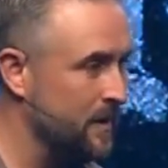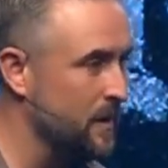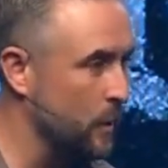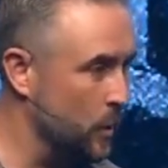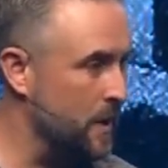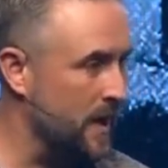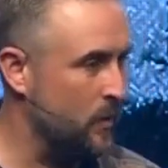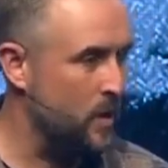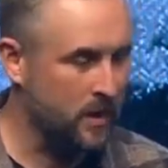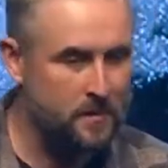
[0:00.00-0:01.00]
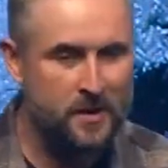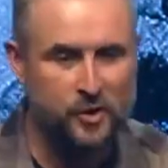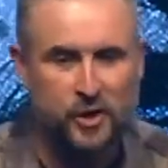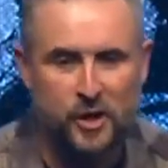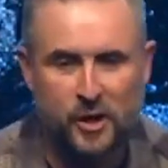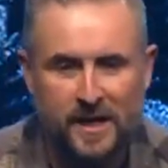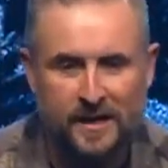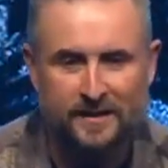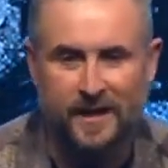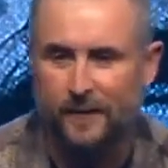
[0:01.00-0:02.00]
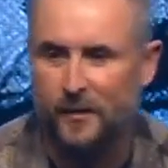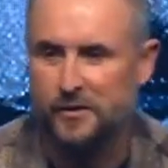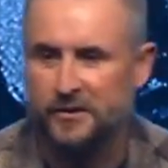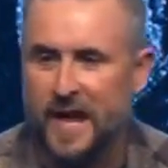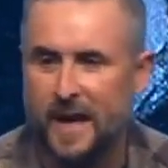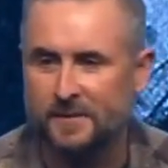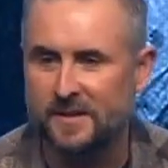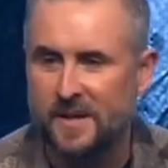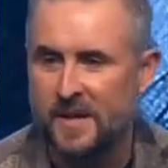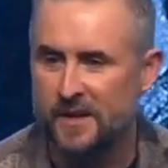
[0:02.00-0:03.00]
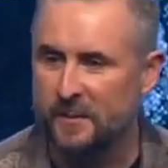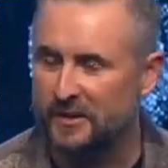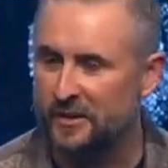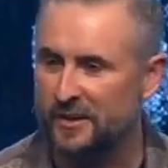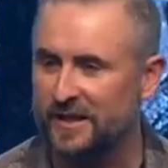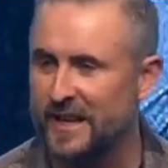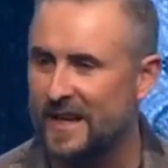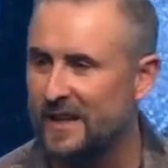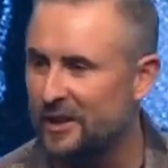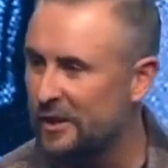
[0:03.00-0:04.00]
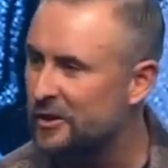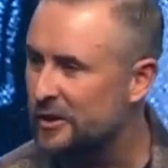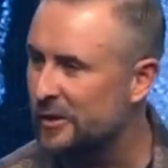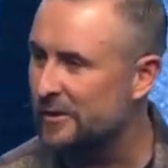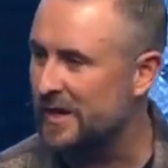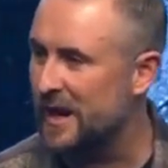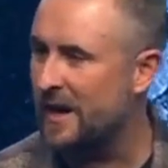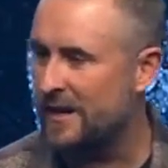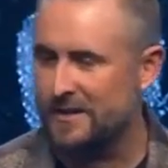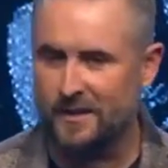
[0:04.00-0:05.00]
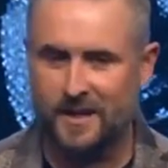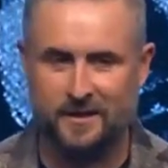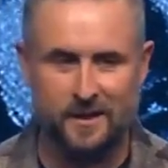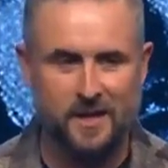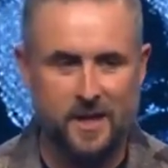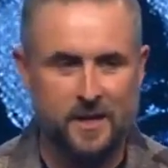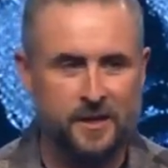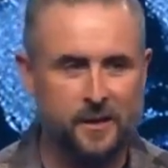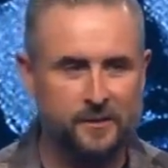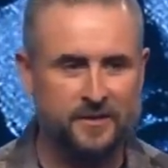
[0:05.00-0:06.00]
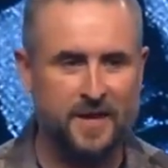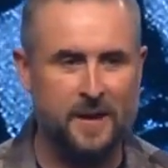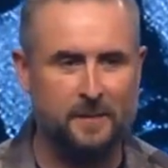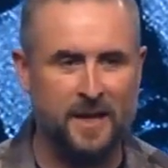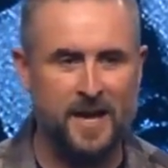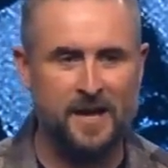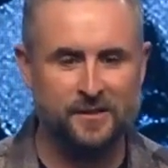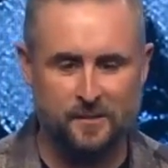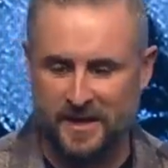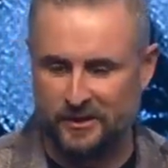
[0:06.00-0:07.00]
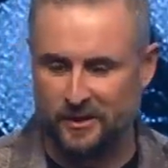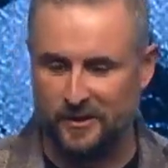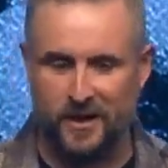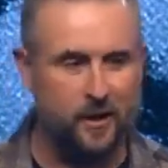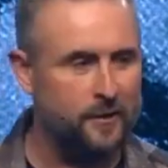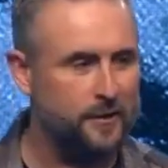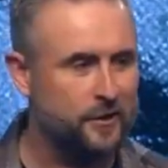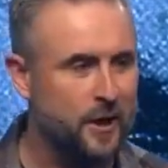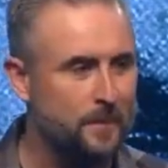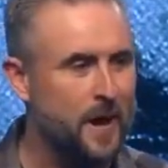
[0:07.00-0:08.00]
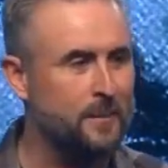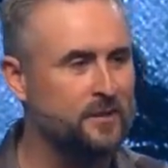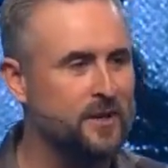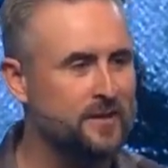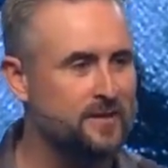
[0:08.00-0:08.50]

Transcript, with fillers: learn how to walk. Come on, you can do it. Take your first steps, and you make sure that they got good shoes on so that they're, stabilized. You make sure that all the sharp objects,